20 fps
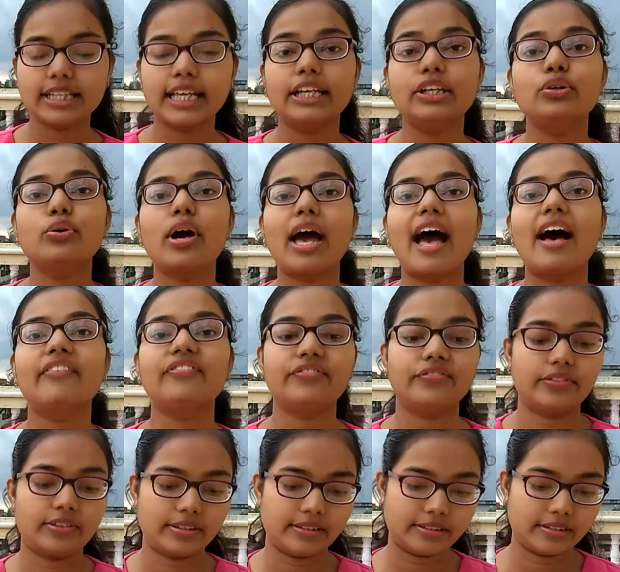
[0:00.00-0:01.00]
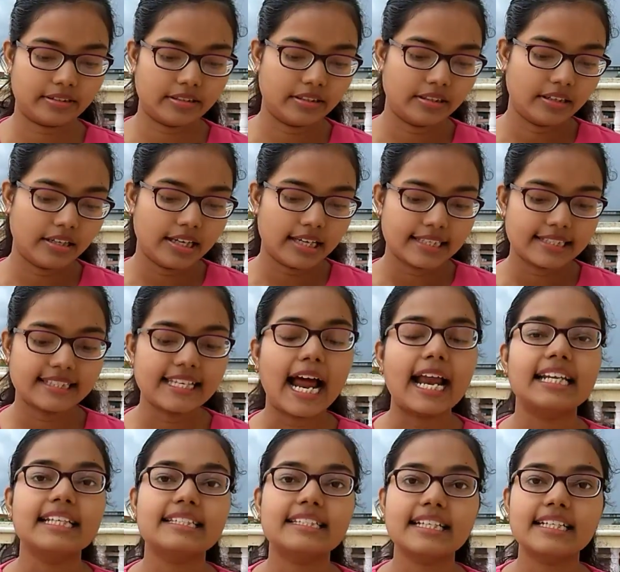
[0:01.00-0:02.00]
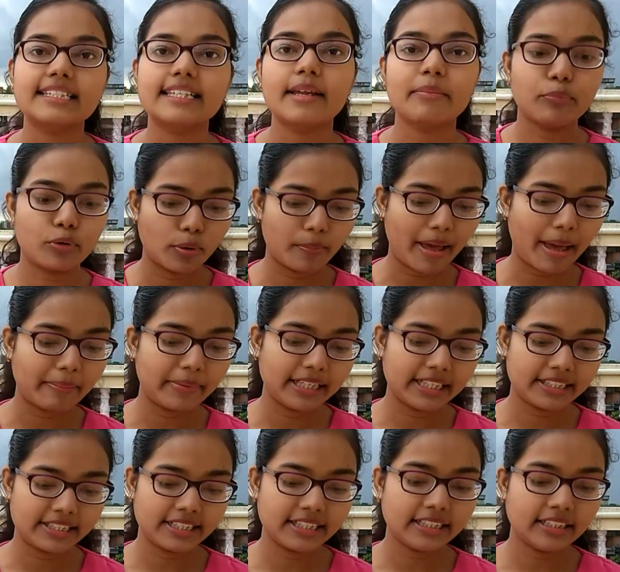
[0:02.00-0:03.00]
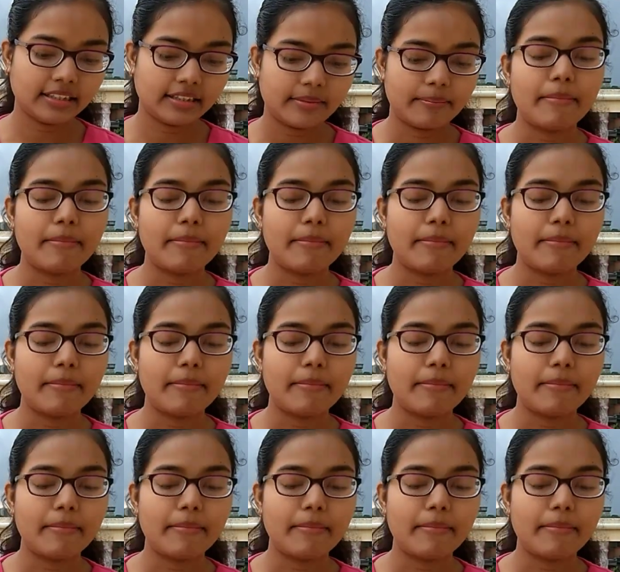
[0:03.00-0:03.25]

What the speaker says: Then you have statistics and probability,